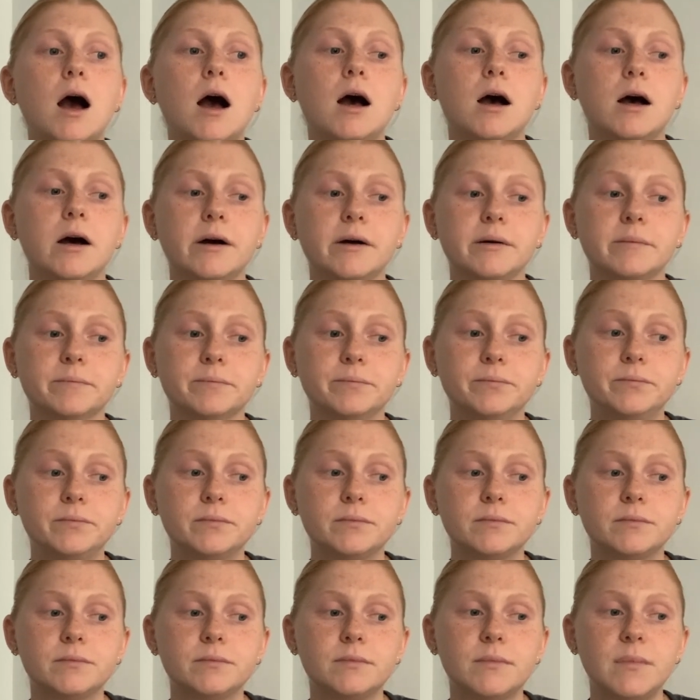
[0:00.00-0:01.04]
Um,
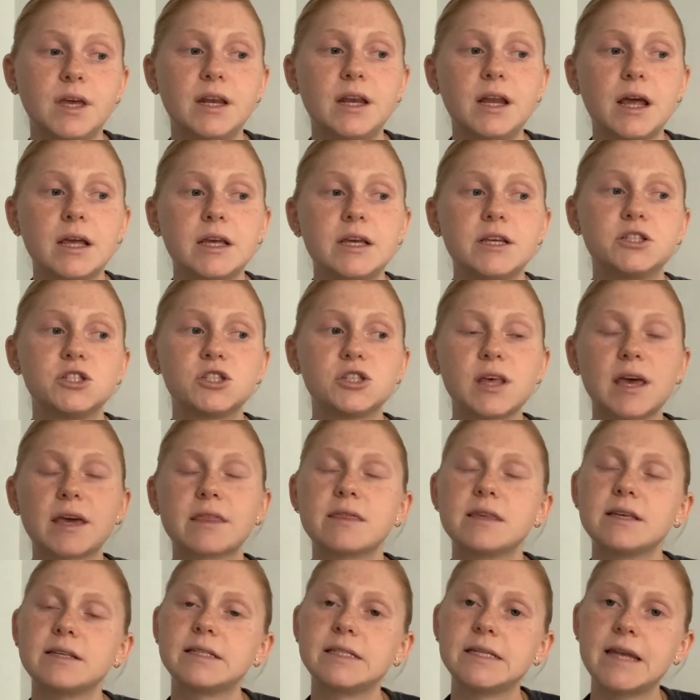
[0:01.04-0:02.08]
and it, it's
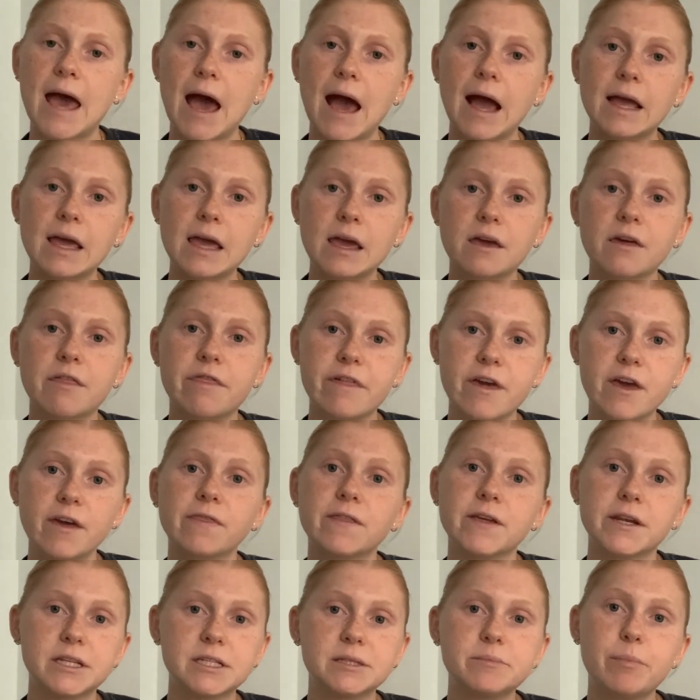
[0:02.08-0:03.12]
like this nagging thing
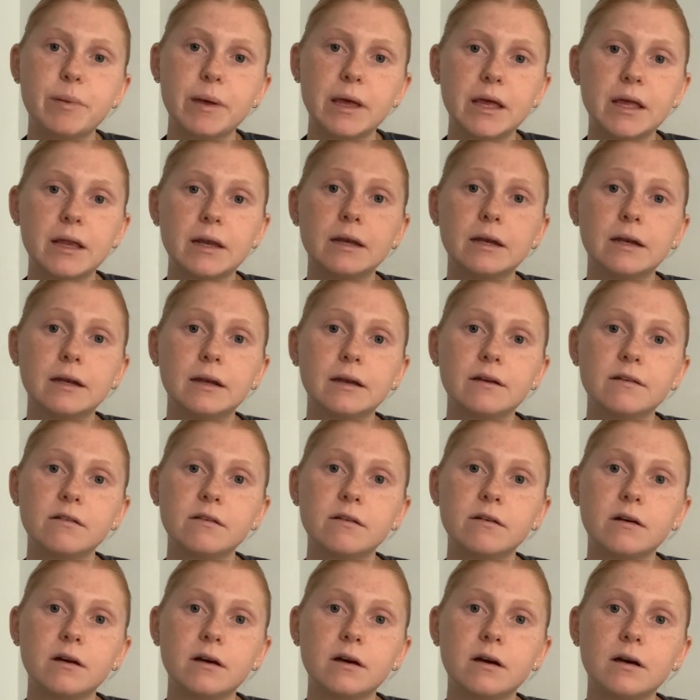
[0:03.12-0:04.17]
that has been
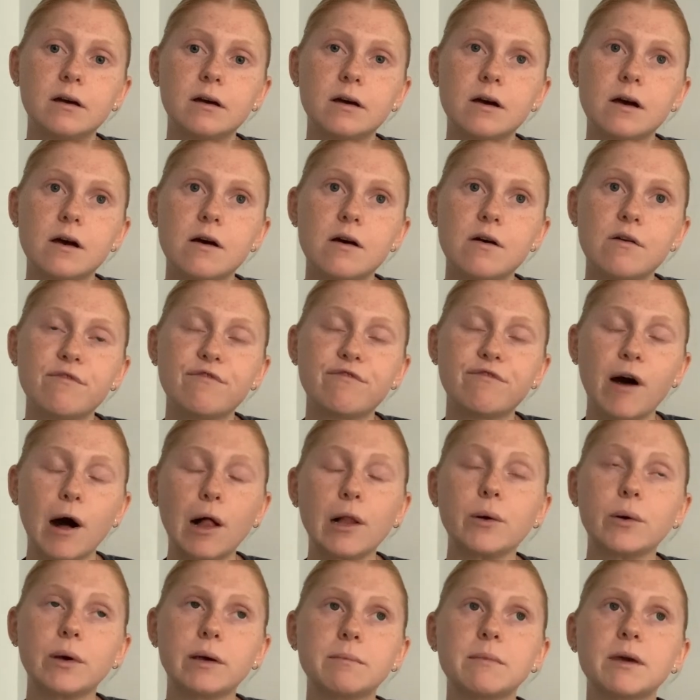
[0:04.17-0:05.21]

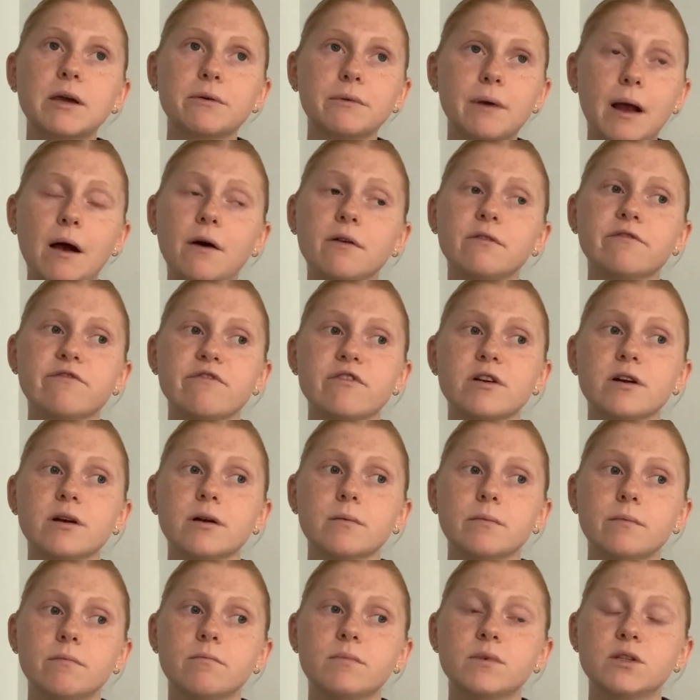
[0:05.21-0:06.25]
following me around
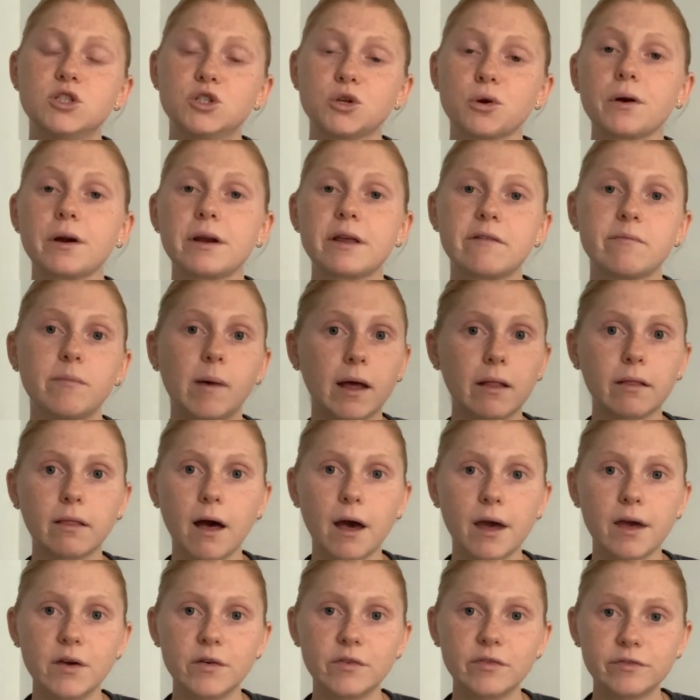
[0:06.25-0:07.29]
for majority of my
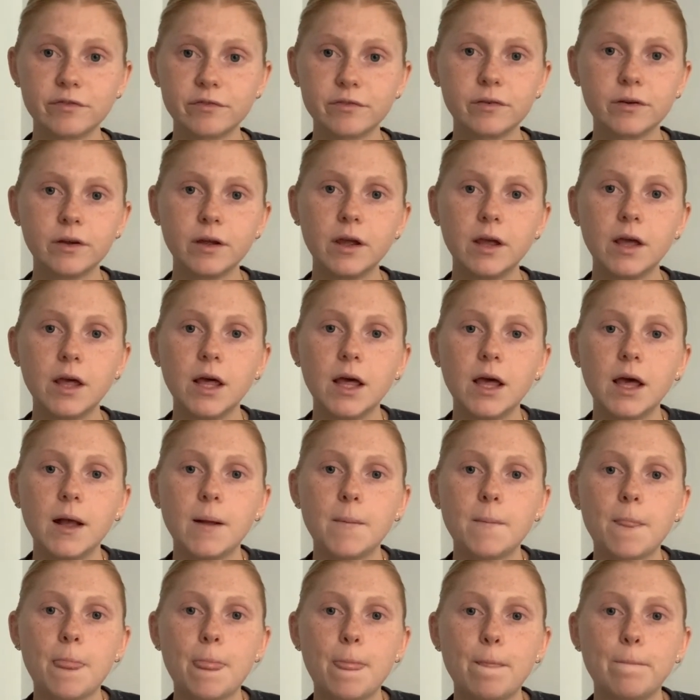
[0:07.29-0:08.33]
life
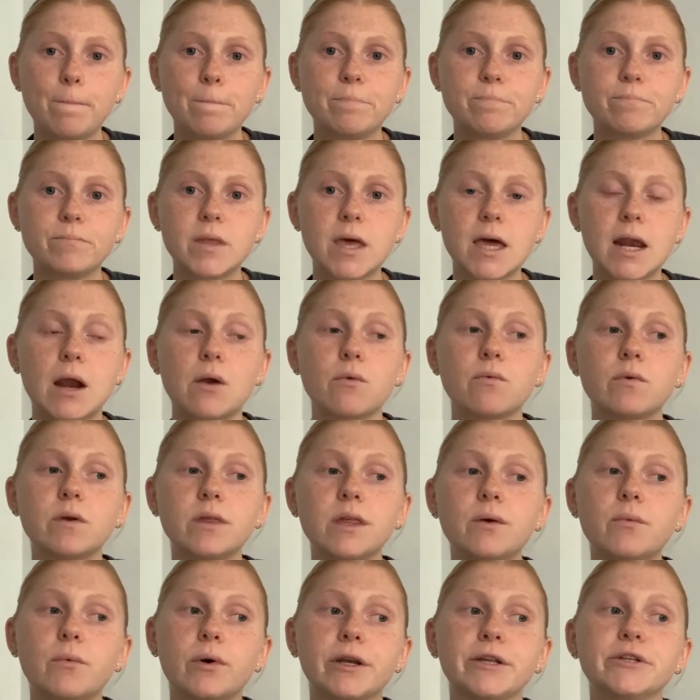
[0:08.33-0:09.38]
and I
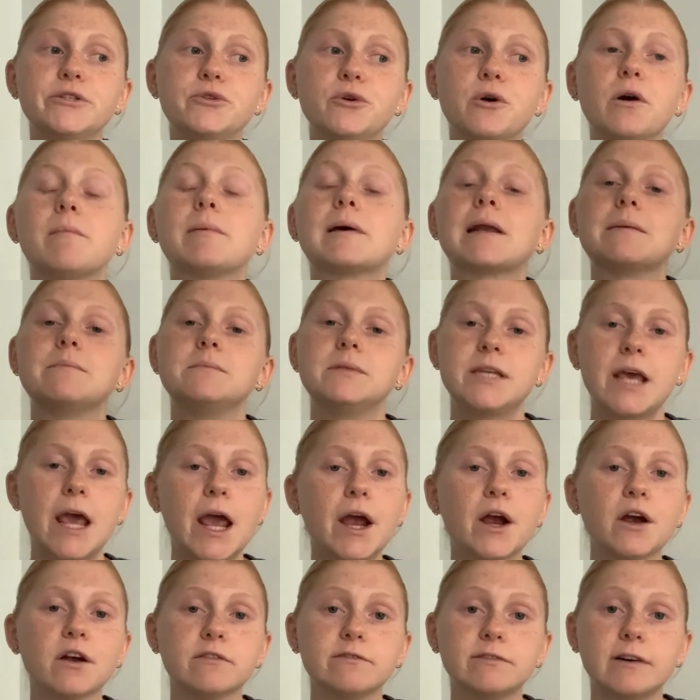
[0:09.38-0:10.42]
really want to do it, but I'm
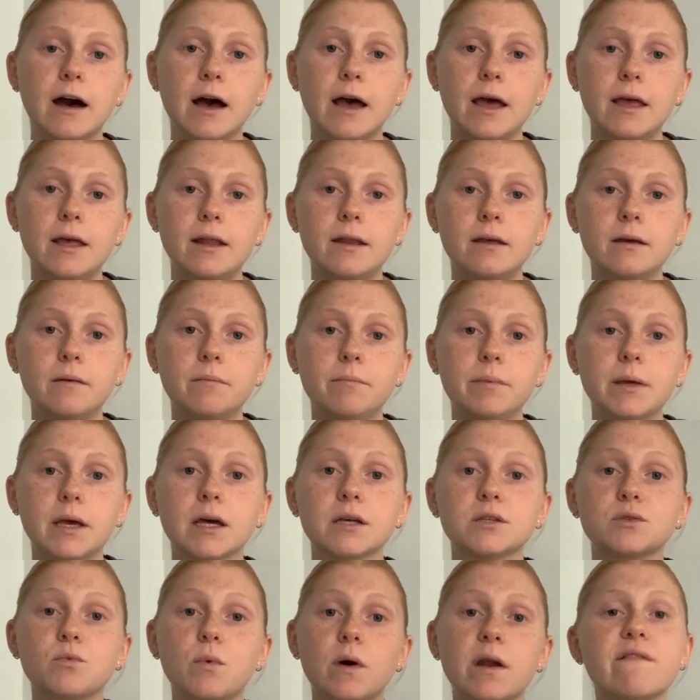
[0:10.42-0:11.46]
terrified
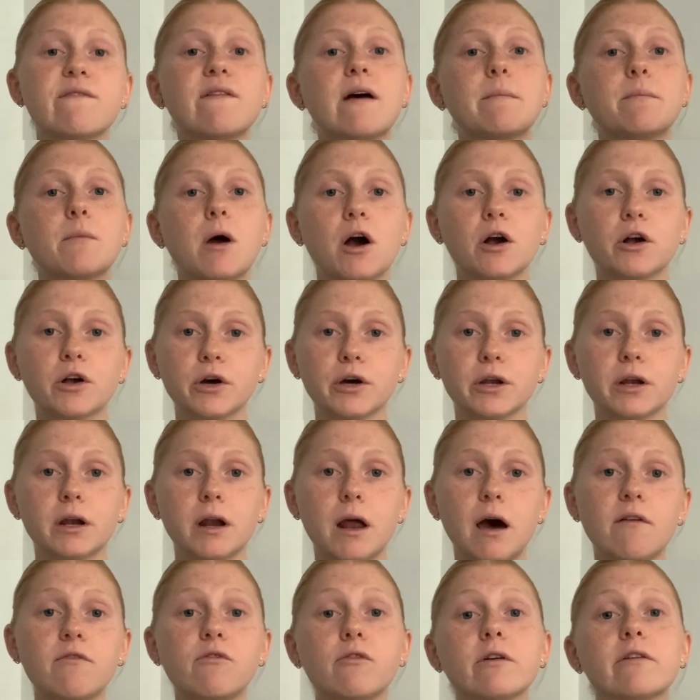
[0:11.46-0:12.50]
because what if I'm not good
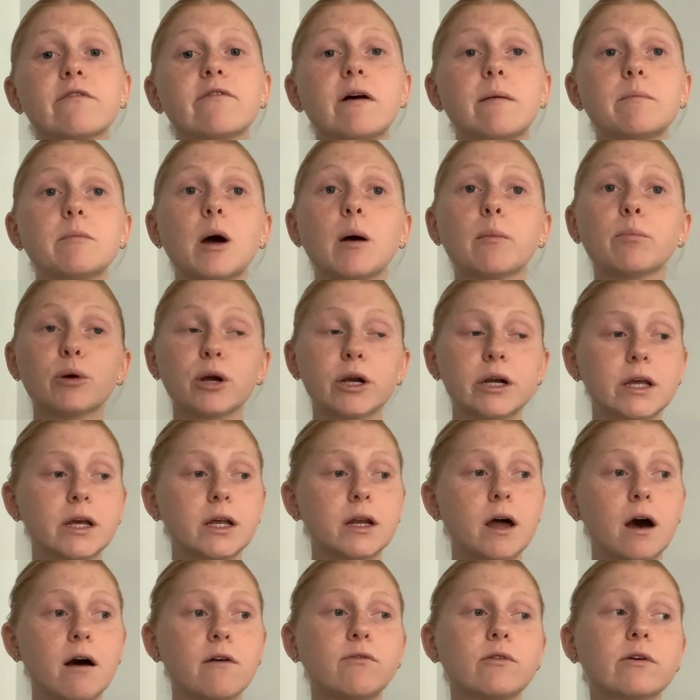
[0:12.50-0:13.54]
enough? What if I'm not pretty
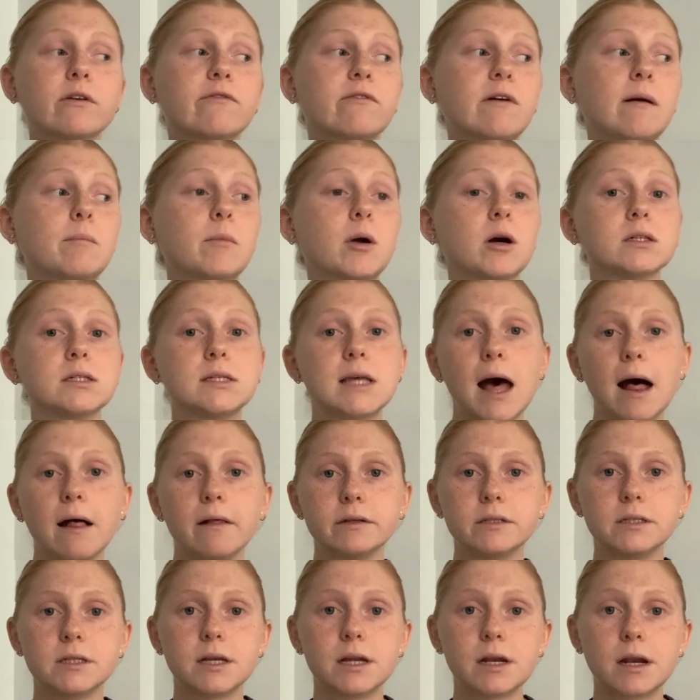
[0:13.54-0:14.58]
enough? What if I'm not
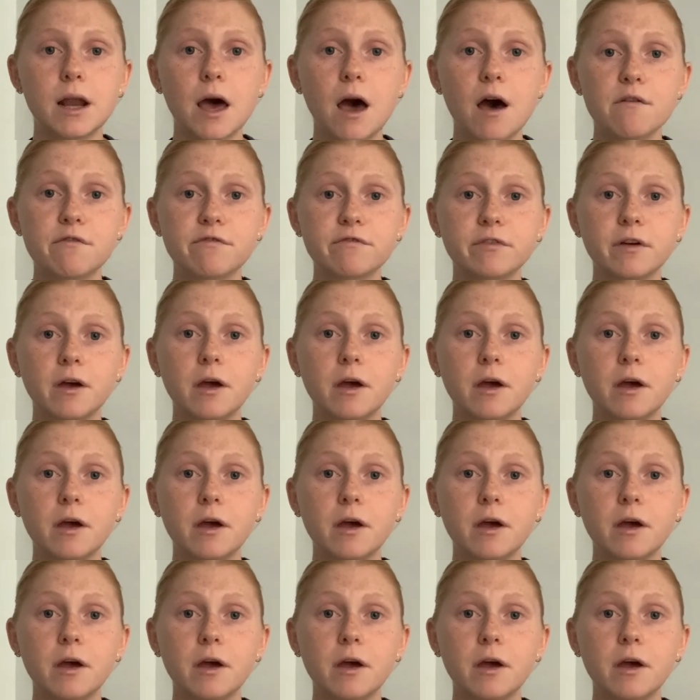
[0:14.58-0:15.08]
talented enough?